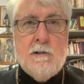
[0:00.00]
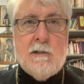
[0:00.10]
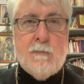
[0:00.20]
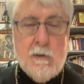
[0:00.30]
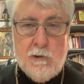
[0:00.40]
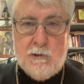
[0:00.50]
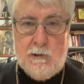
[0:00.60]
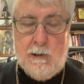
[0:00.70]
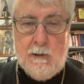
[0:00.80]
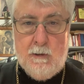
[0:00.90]

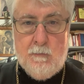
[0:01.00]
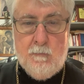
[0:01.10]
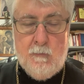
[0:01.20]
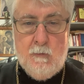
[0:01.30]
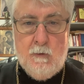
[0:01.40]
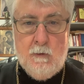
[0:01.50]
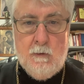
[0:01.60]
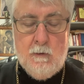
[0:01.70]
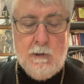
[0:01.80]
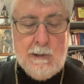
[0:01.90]
spiritually.
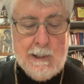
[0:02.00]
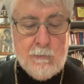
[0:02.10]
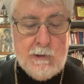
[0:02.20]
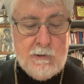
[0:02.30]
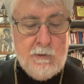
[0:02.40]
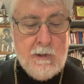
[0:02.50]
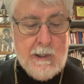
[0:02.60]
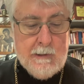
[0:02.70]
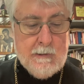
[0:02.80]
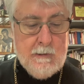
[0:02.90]
And how do we do
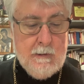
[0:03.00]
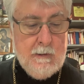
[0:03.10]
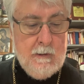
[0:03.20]
that?